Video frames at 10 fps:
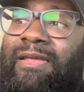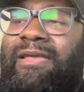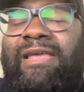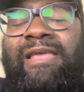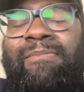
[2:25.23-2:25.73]

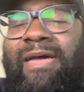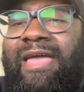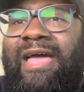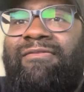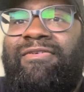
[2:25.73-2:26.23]
He may
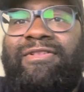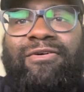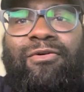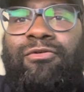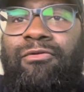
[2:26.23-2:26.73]
have a
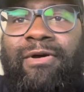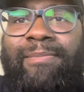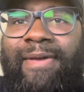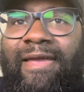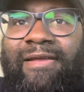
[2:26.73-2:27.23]
little
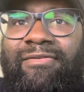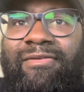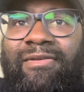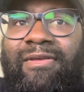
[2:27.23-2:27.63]
growing pains,